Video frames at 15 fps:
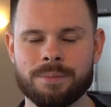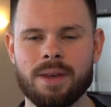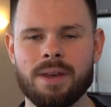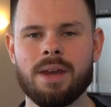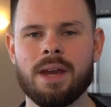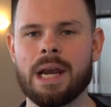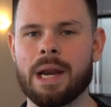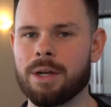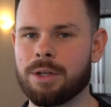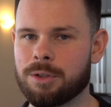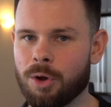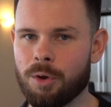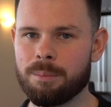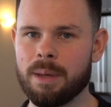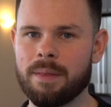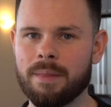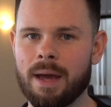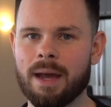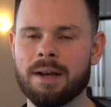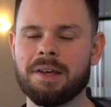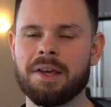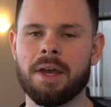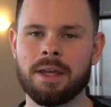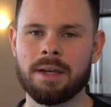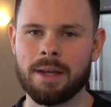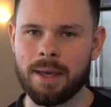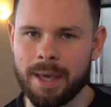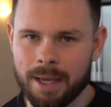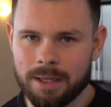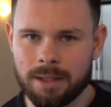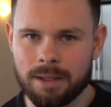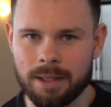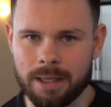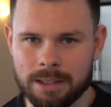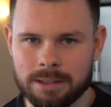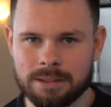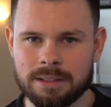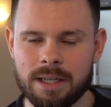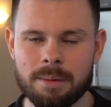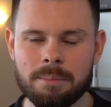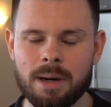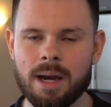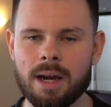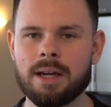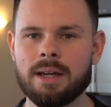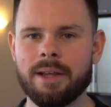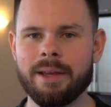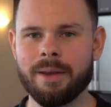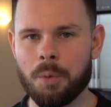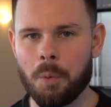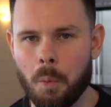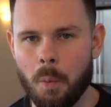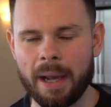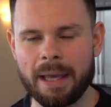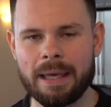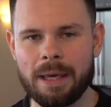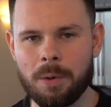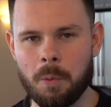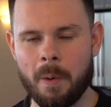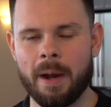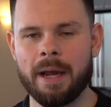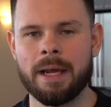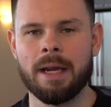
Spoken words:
Now, I don't mean that in any internet marketing wanky way.